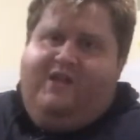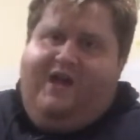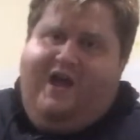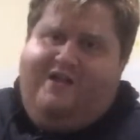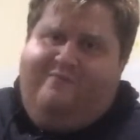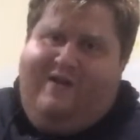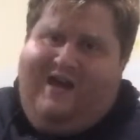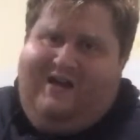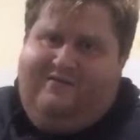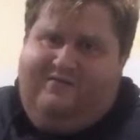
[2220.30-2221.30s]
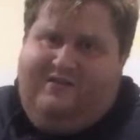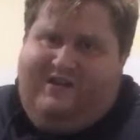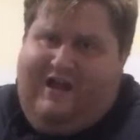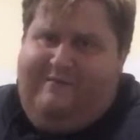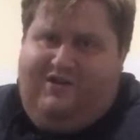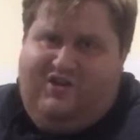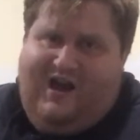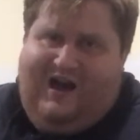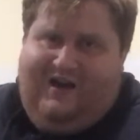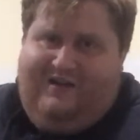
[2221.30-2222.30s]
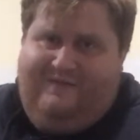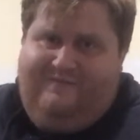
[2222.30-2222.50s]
and about the gummy shark.